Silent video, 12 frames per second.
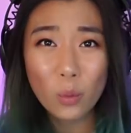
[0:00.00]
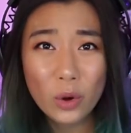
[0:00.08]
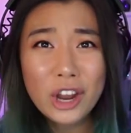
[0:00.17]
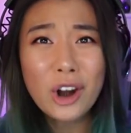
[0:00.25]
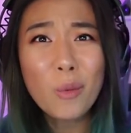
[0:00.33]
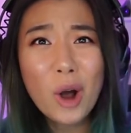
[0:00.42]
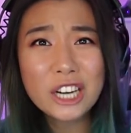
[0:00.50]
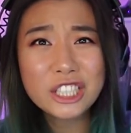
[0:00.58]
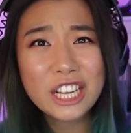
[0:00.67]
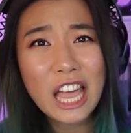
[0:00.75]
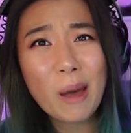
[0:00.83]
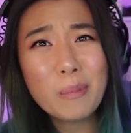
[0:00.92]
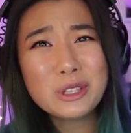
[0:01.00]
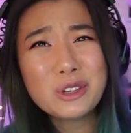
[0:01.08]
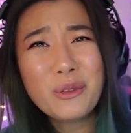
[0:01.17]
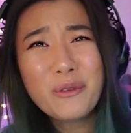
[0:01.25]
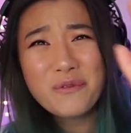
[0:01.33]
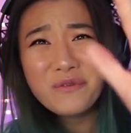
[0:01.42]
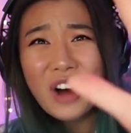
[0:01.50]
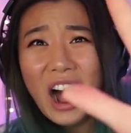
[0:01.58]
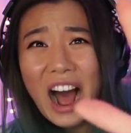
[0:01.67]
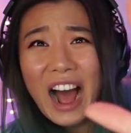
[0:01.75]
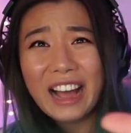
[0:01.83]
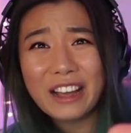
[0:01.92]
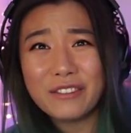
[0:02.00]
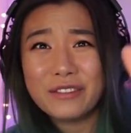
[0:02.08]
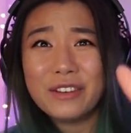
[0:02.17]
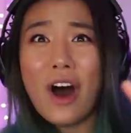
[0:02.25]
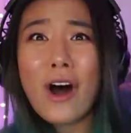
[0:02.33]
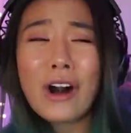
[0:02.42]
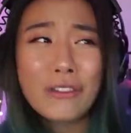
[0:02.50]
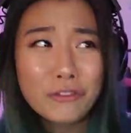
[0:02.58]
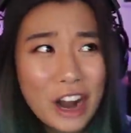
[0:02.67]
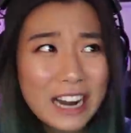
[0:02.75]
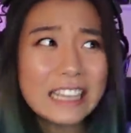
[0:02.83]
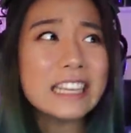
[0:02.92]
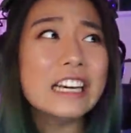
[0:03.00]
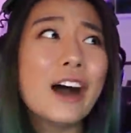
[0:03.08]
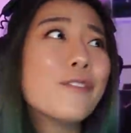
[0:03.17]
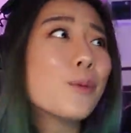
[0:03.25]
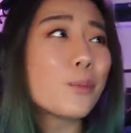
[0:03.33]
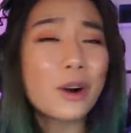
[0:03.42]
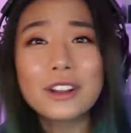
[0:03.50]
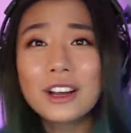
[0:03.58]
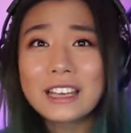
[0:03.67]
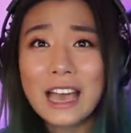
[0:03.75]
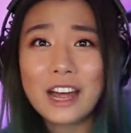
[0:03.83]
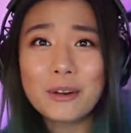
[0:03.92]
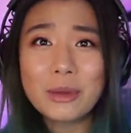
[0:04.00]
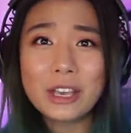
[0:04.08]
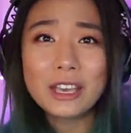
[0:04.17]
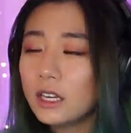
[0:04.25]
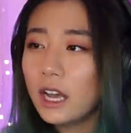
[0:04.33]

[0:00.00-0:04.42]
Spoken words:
We are watching episode 5 already of Umbrella Academy.